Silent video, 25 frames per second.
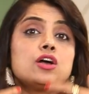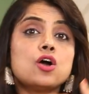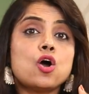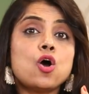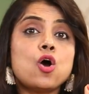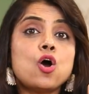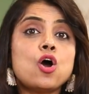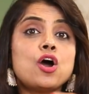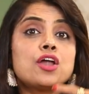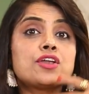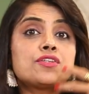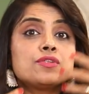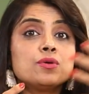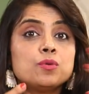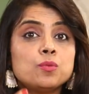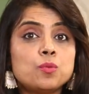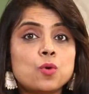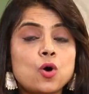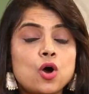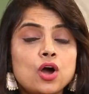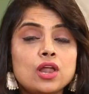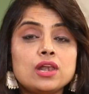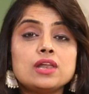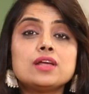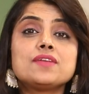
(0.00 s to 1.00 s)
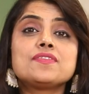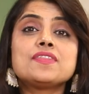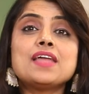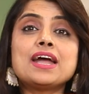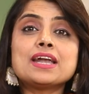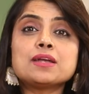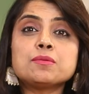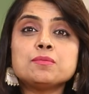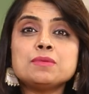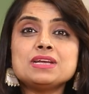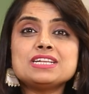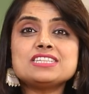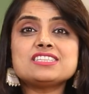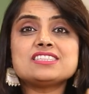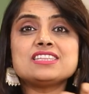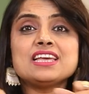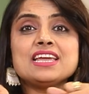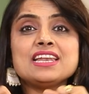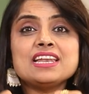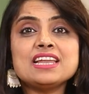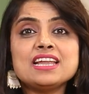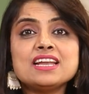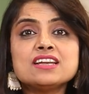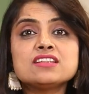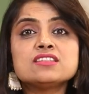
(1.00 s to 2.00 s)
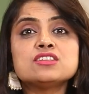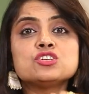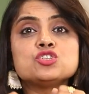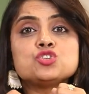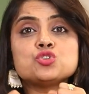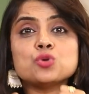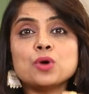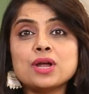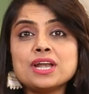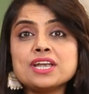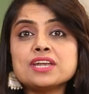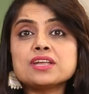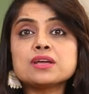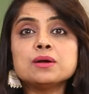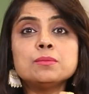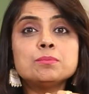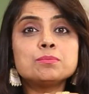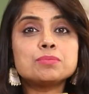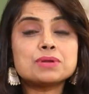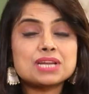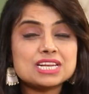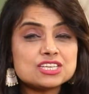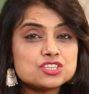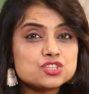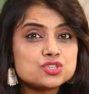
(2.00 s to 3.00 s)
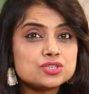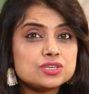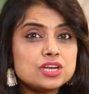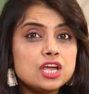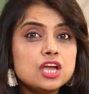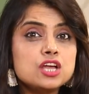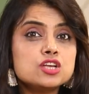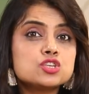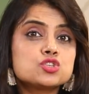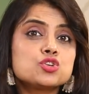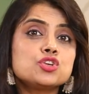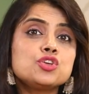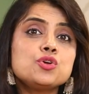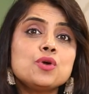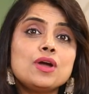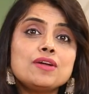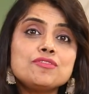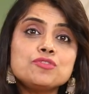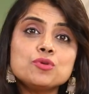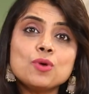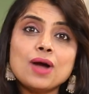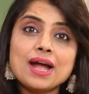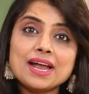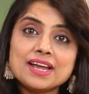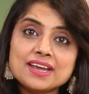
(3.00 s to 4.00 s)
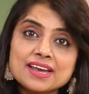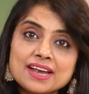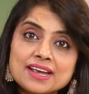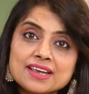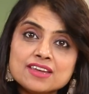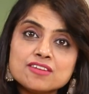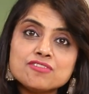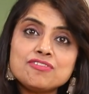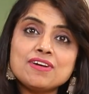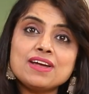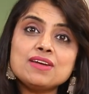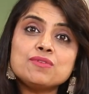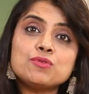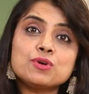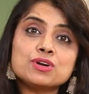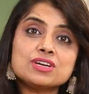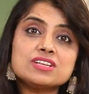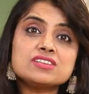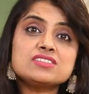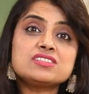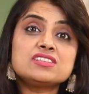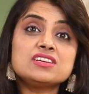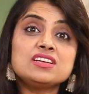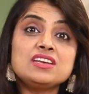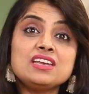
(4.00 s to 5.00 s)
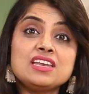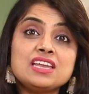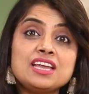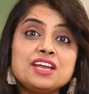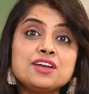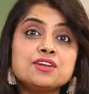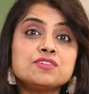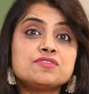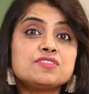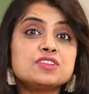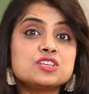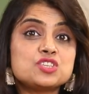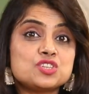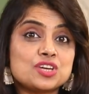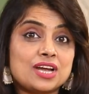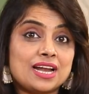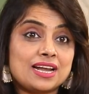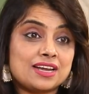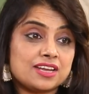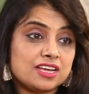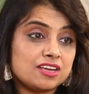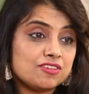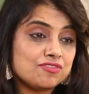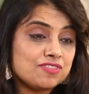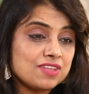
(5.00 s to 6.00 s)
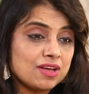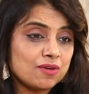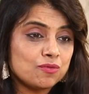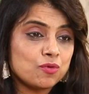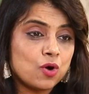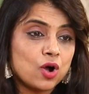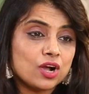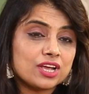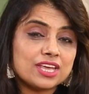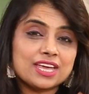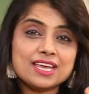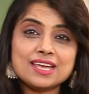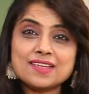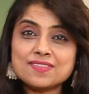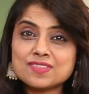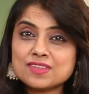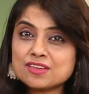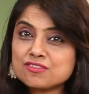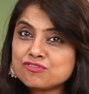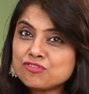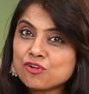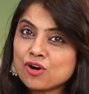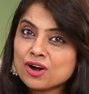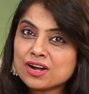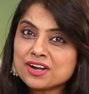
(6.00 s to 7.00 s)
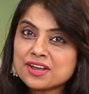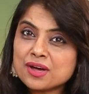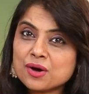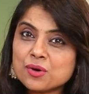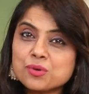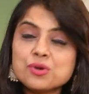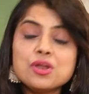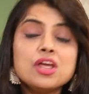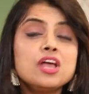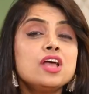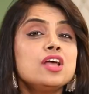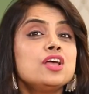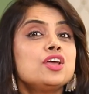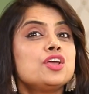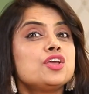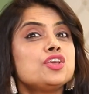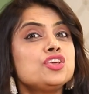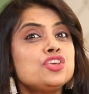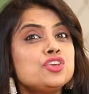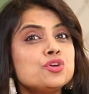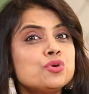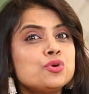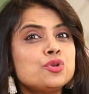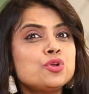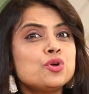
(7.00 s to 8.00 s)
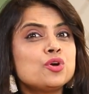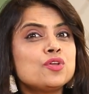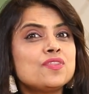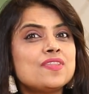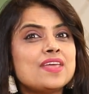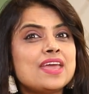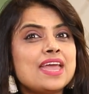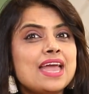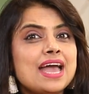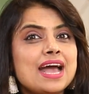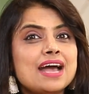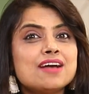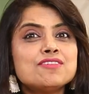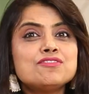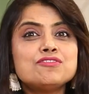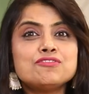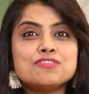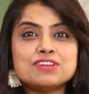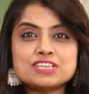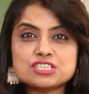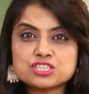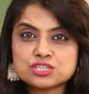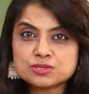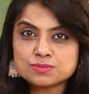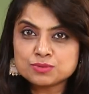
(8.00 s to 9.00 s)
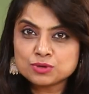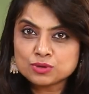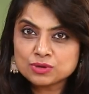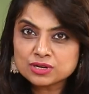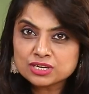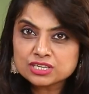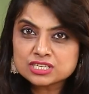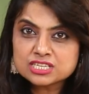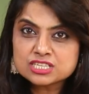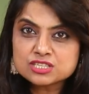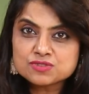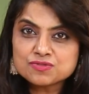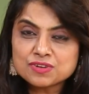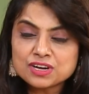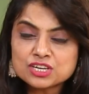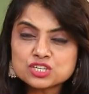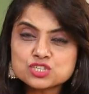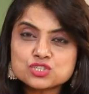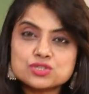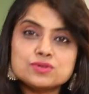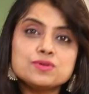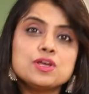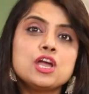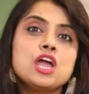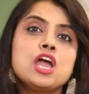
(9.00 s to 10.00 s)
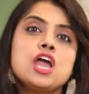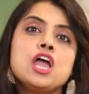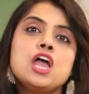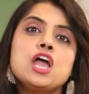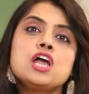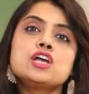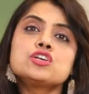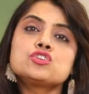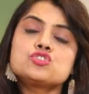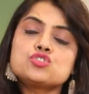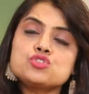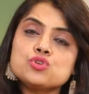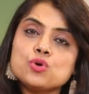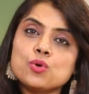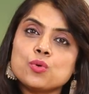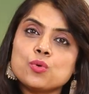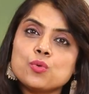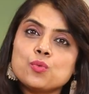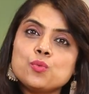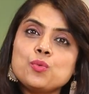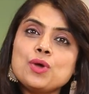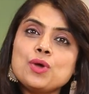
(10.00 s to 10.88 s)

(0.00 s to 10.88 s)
or the wall, that means they need the joint compression. So you have to identify what is the need of the child. If they're walking and they fall down, you know, they have vestibular dysfunction. So